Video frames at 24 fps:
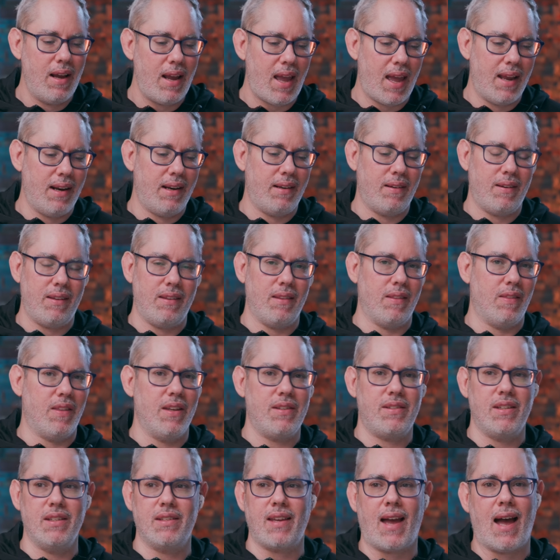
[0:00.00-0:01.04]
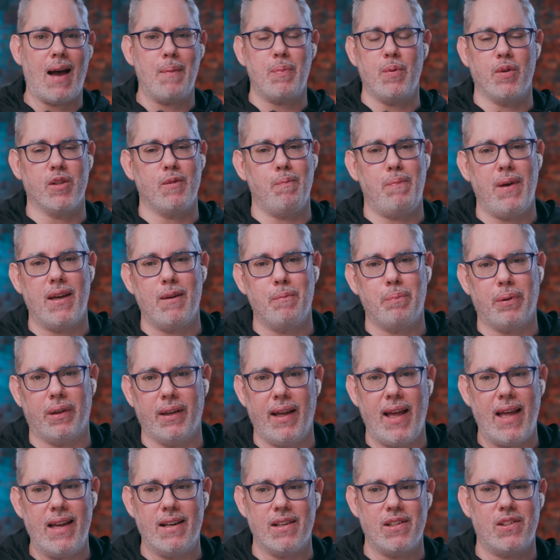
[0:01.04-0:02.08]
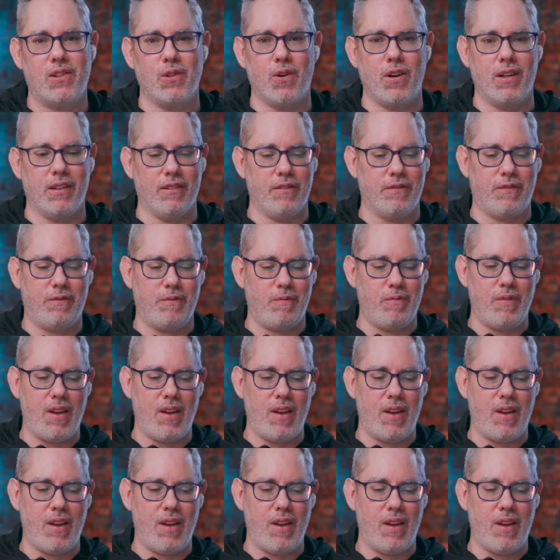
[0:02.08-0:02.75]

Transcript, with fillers: And this is Apple's big play to sort of